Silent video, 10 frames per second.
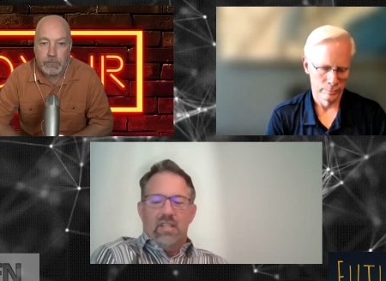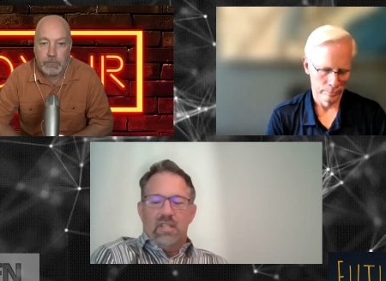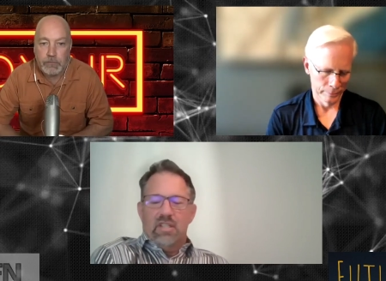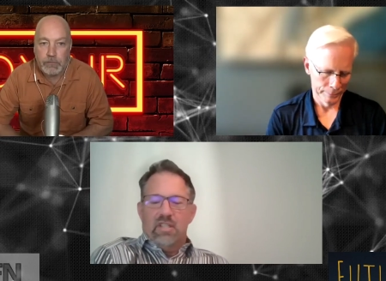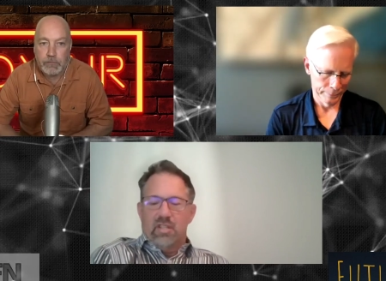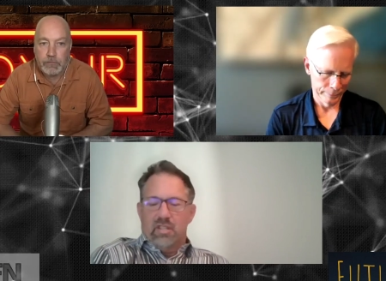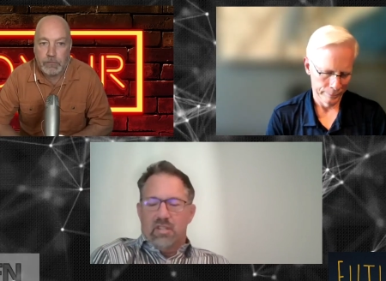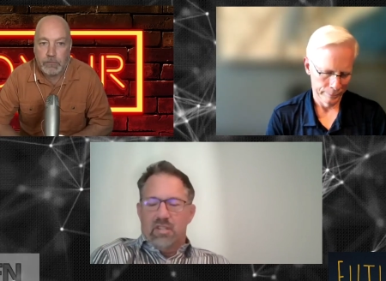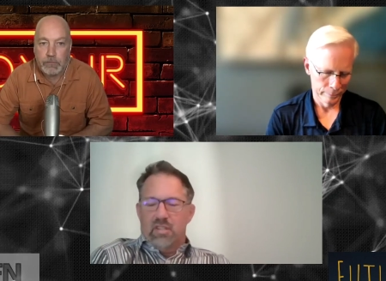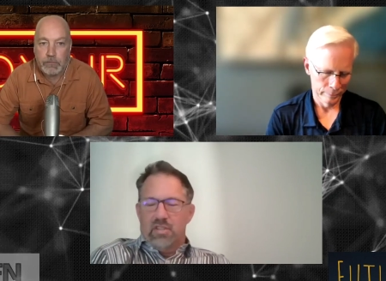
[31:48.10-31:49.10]
Speaker 1: you, you, look,
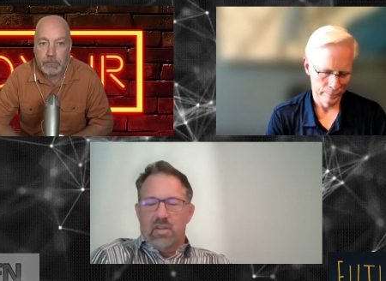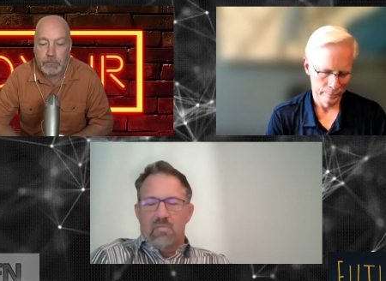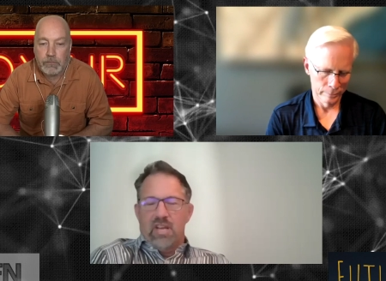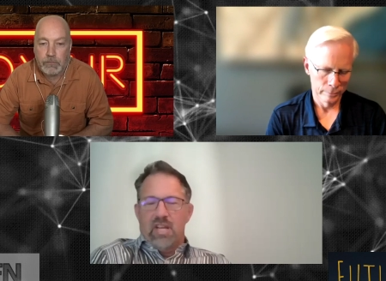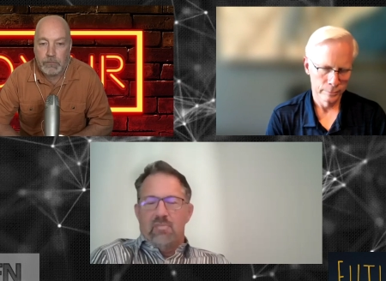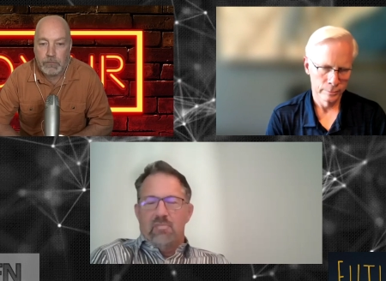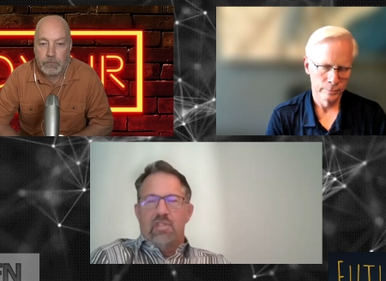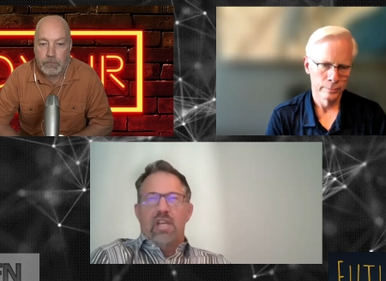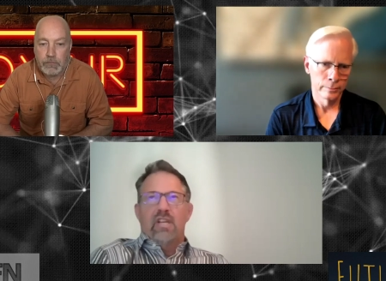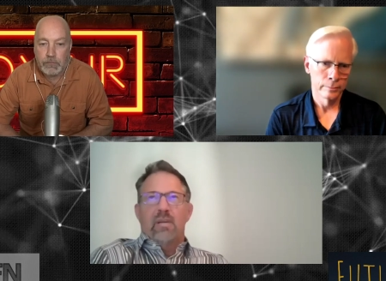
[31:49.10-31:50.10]
you know, the term data
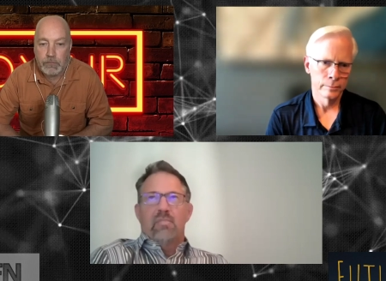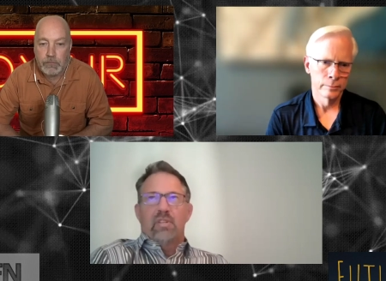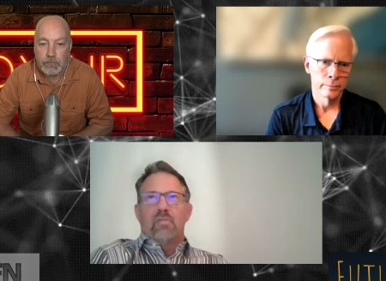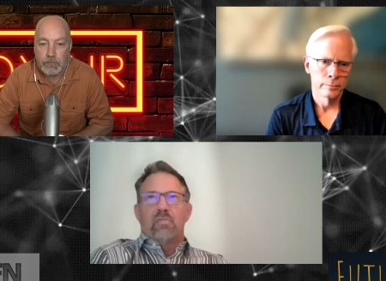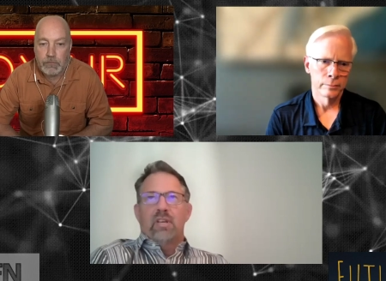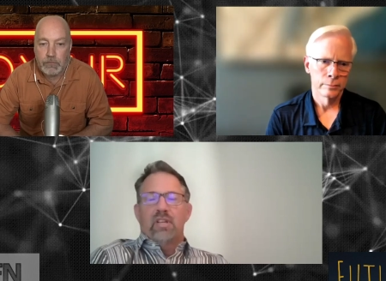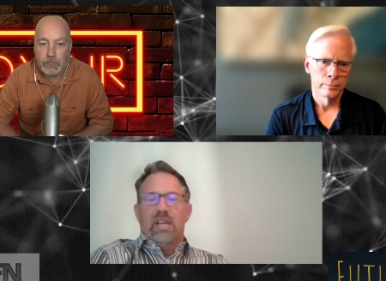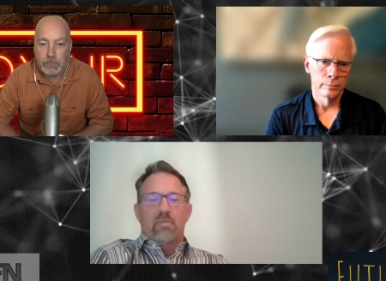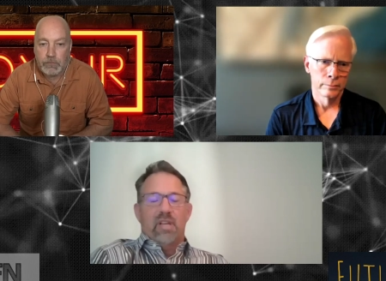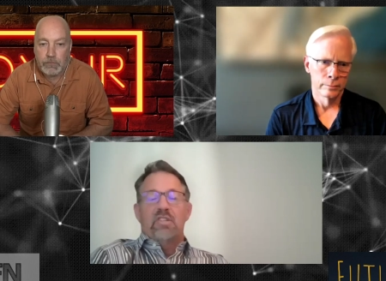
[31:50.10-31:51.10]
data observability.
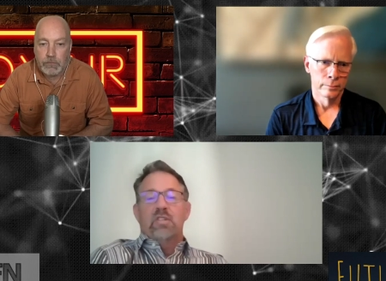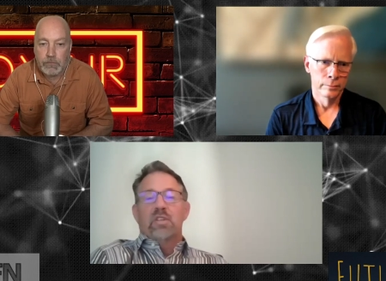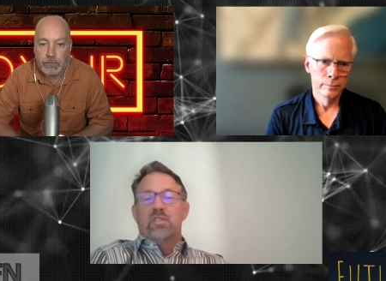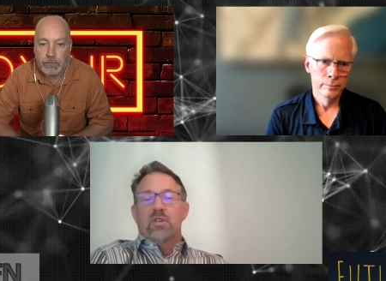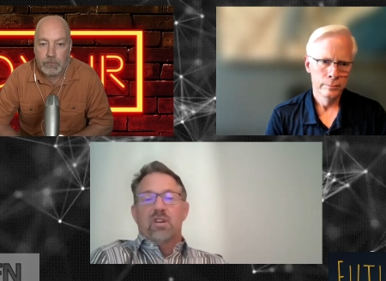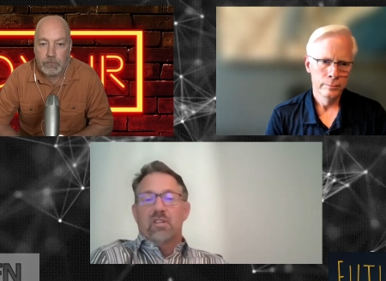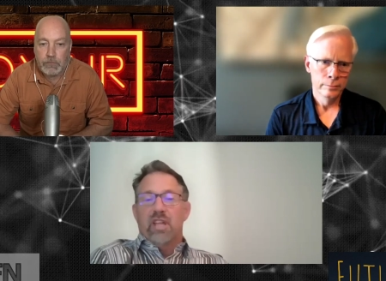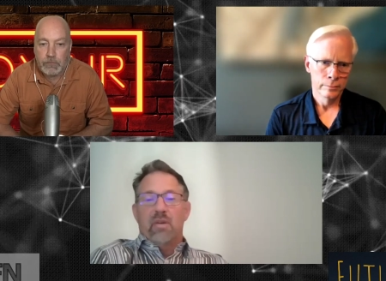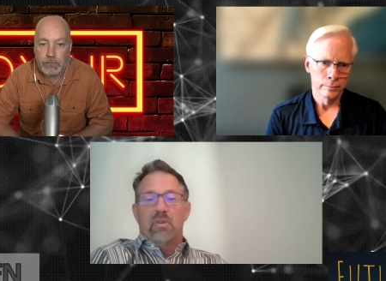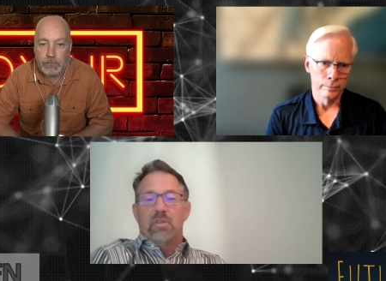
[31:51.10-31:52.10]
I'm, i still struggle with
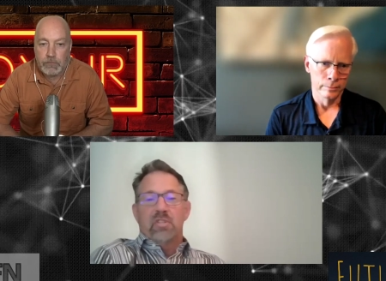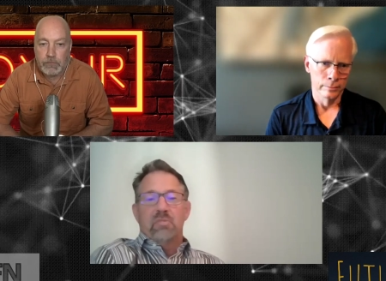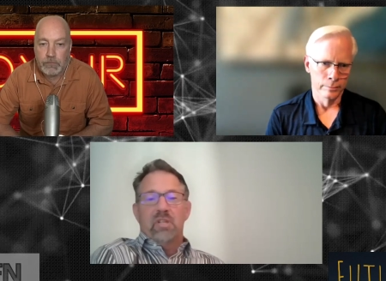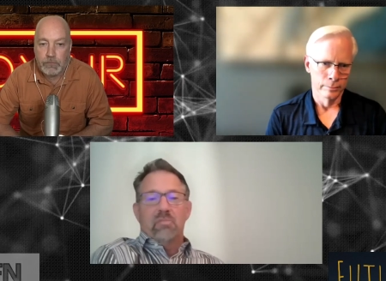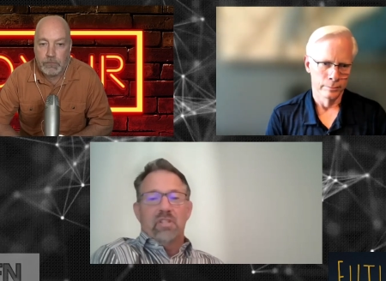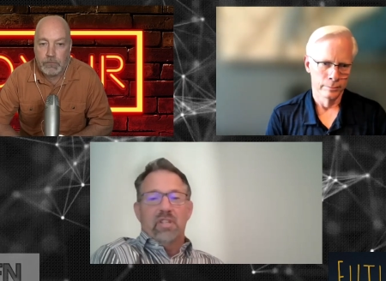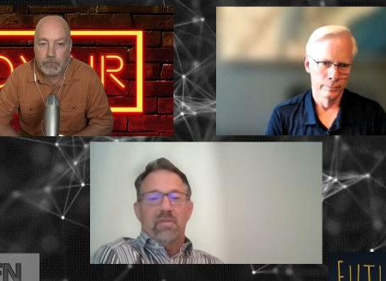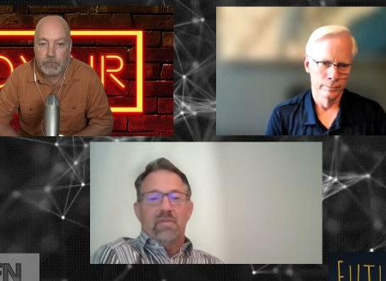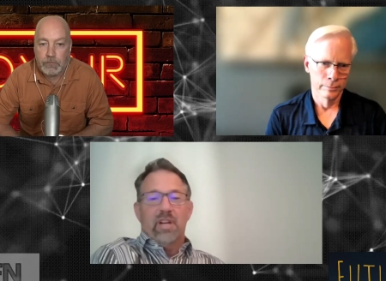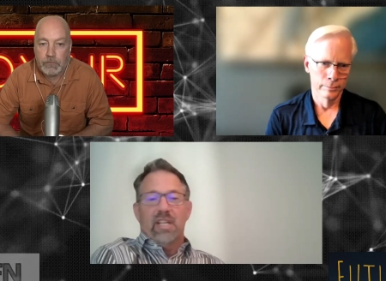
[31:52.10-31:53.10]
that one, just to be completely
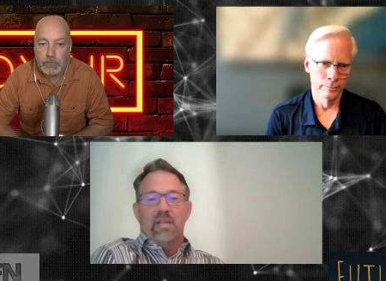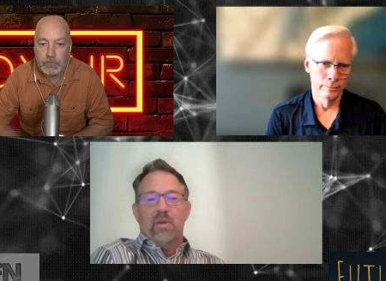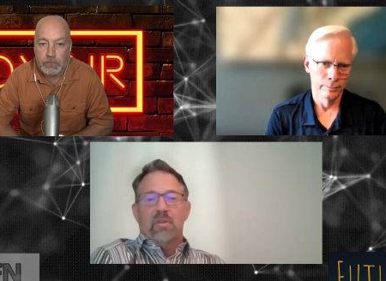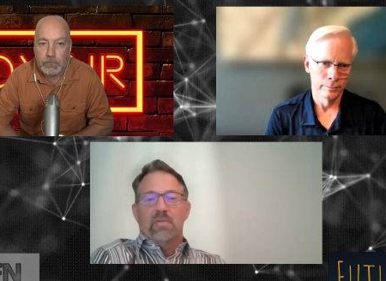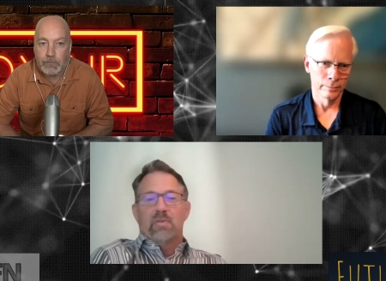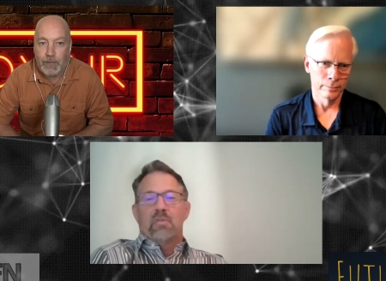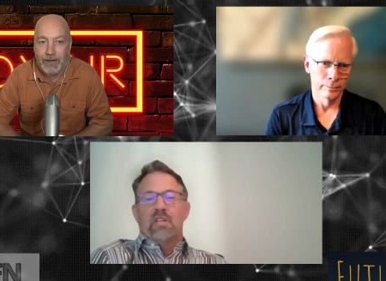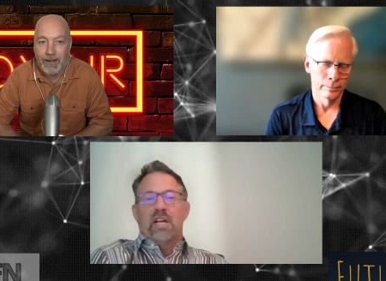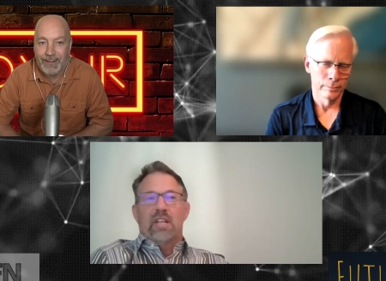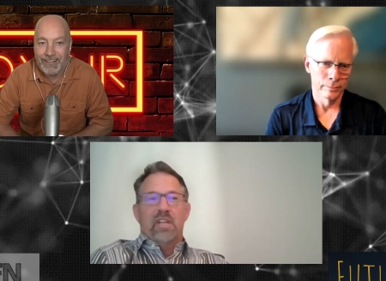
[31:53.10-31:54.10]
frank. I met with a former
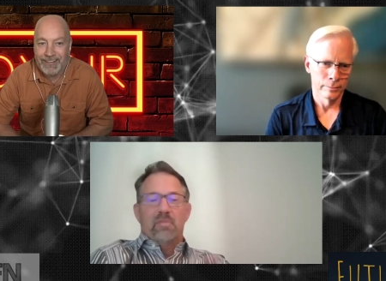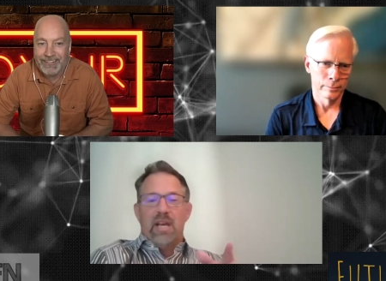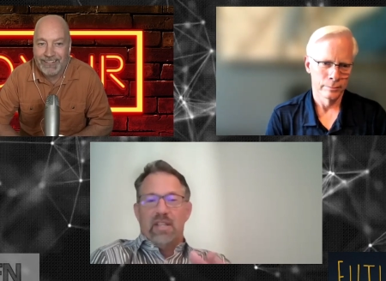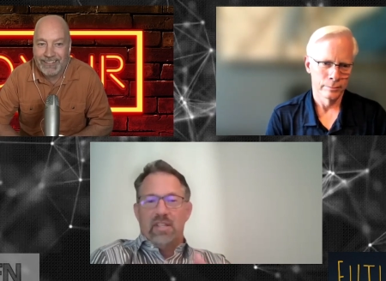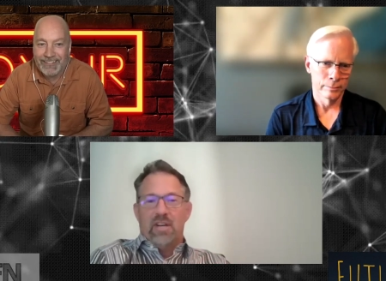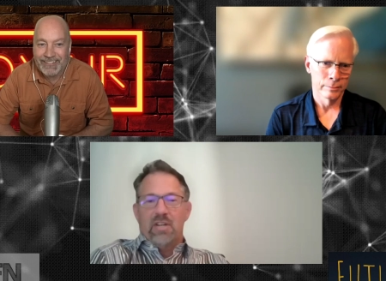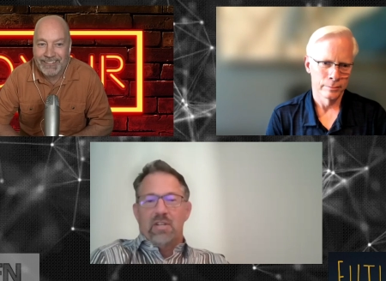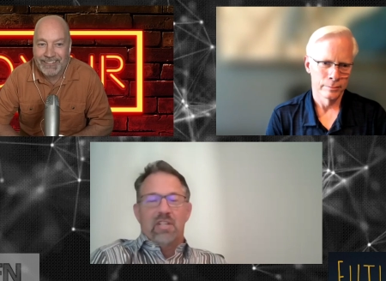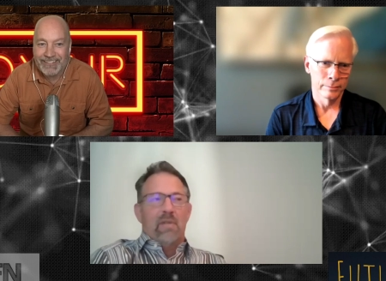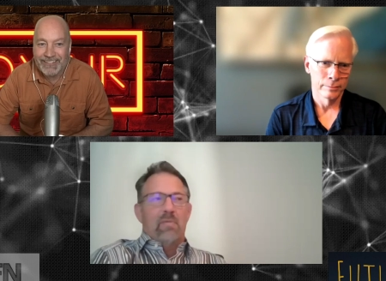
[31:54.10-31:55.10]
colleague of mine at the
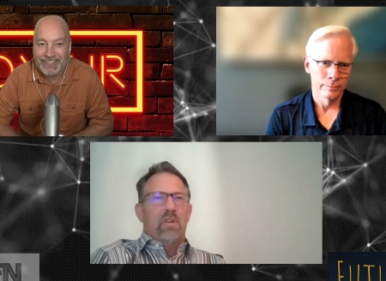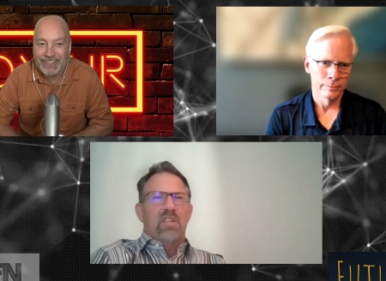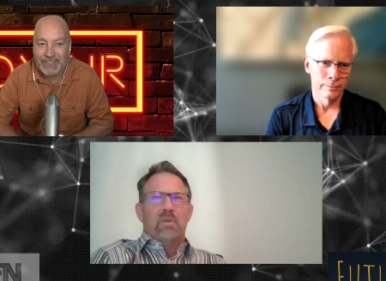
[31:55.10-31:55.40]
Gartner conference.